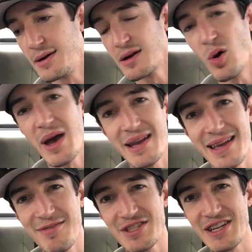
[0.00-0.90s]
Go ahead and
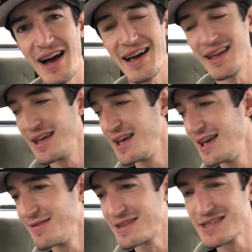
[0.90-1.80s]
give it a shot.
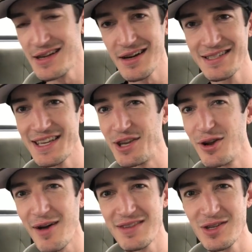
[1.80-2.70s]
If it sucks, you
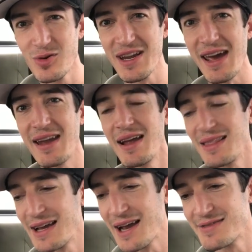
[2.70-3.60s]
don't have to do it again.
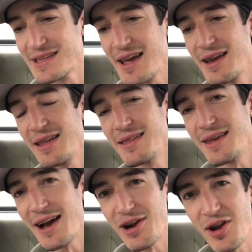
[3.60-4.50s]
Like I've said,
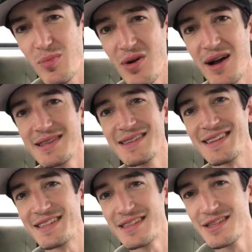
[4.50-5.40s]
the hiring
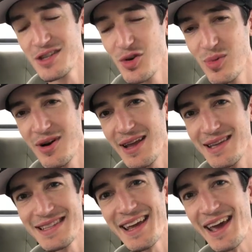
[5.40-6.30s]
process is super
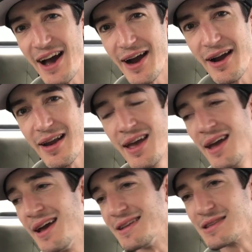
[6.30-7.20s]
easy to get hired.
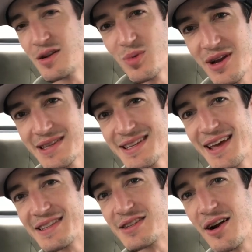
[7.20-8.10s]
It's super easy to
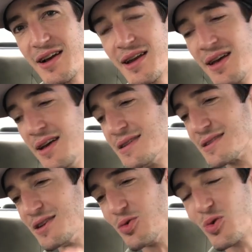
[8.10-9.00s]
get started,
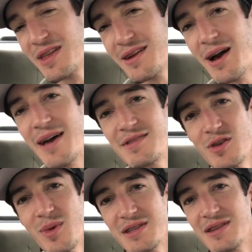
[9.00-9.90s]
so you really don't have
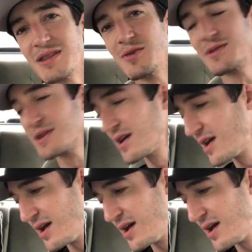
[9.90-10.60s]
too much to lose.